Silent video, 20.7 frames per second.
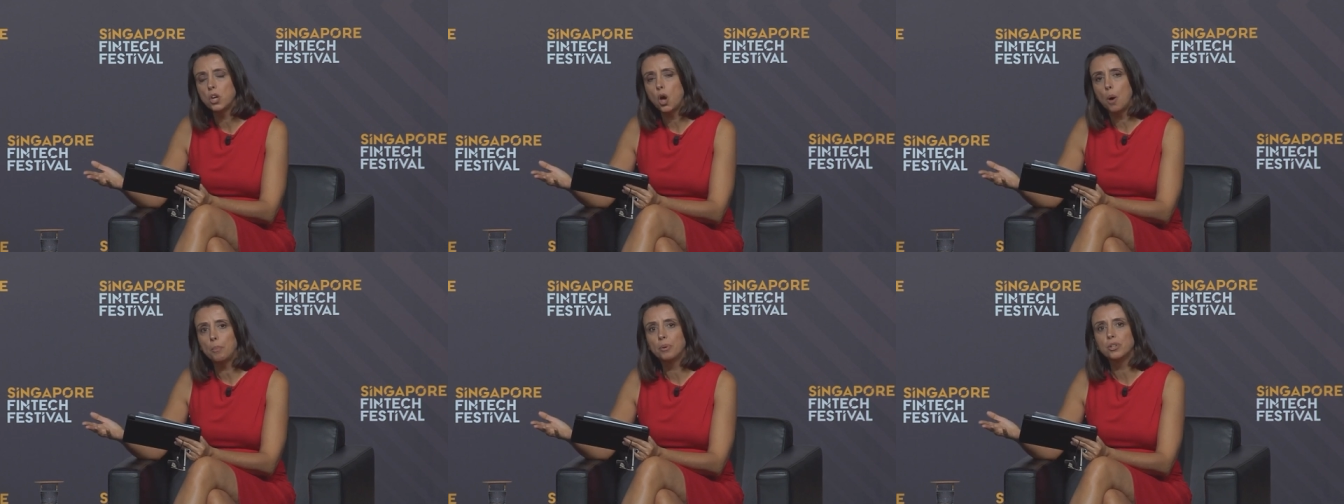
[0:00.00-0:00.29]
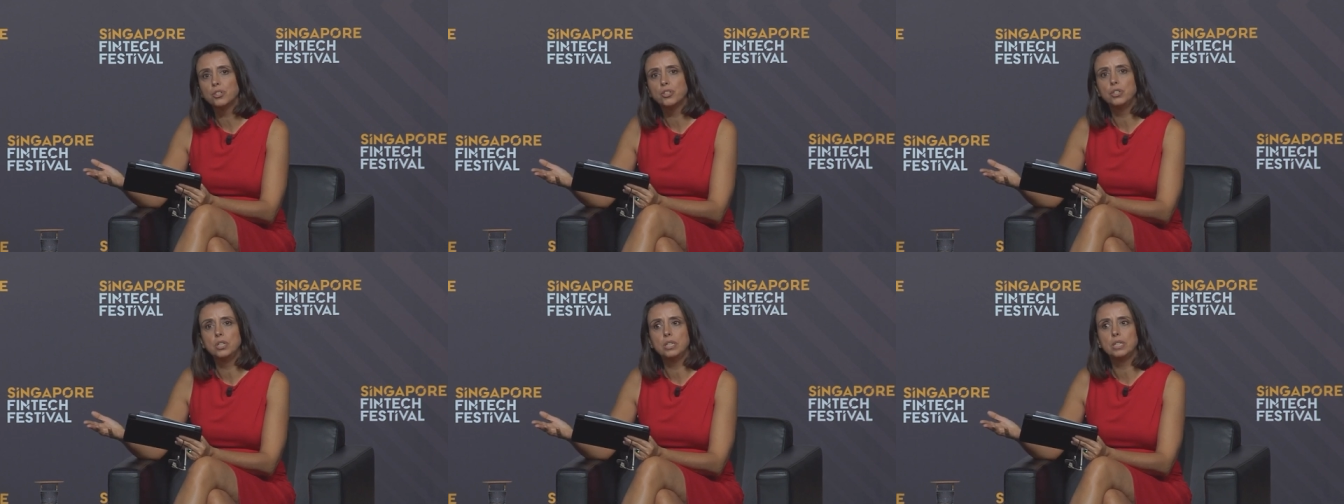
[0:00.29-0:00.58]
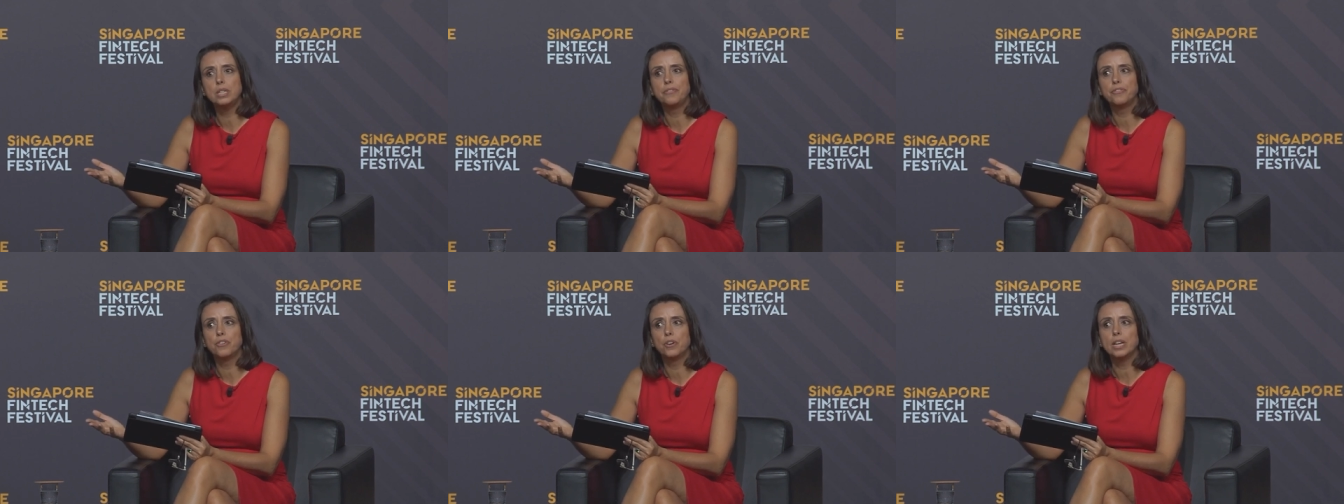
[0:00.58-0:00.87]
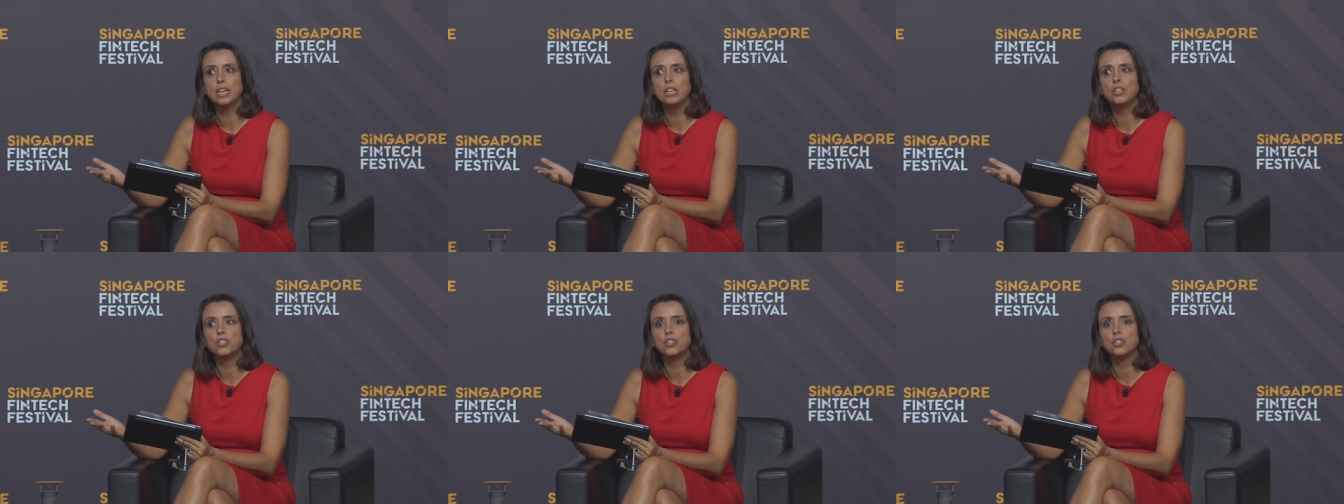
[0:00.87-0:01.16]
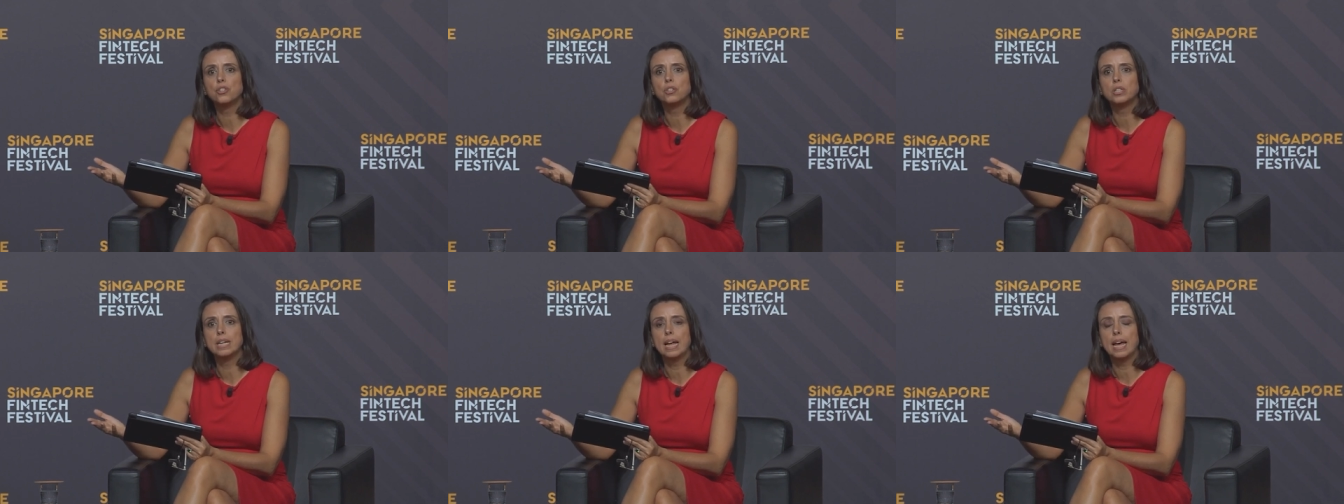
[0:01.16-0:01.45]
opportunity for
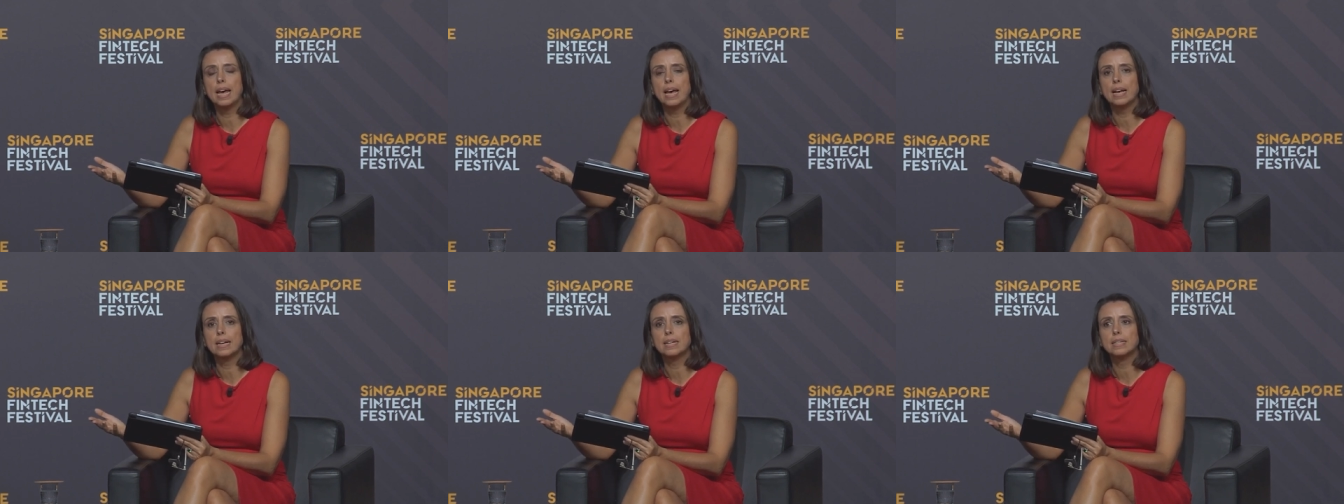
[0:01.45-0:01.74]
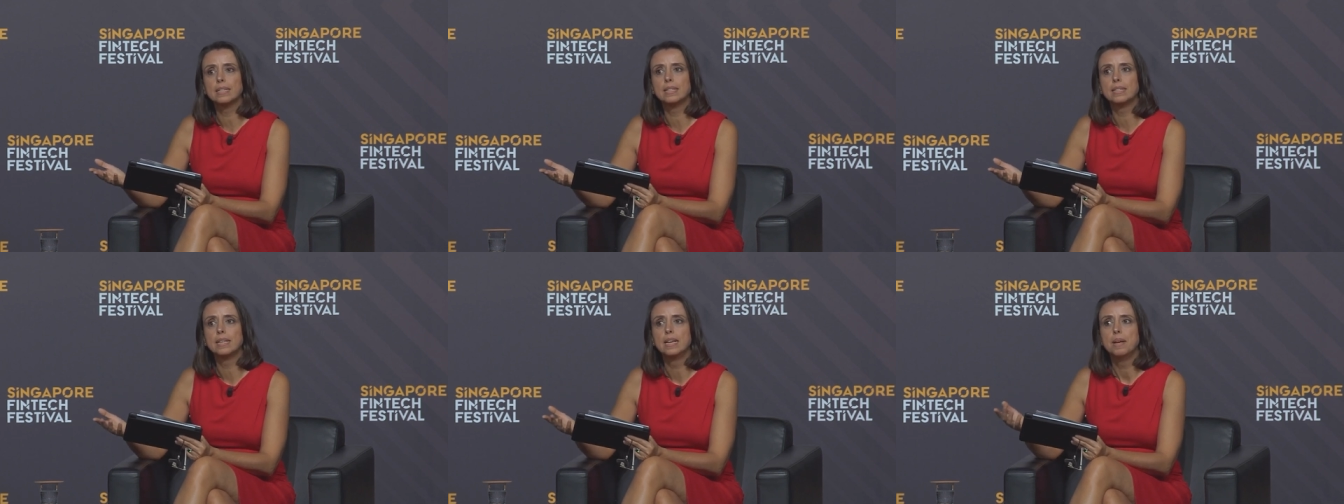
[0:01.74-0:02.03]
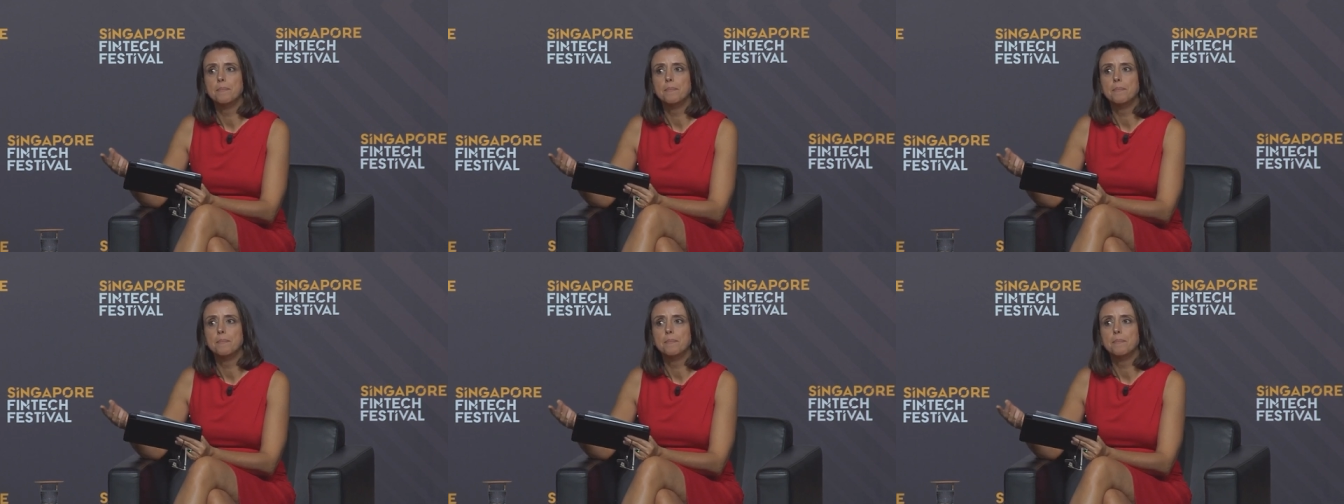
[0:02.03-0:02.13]
InsurTechs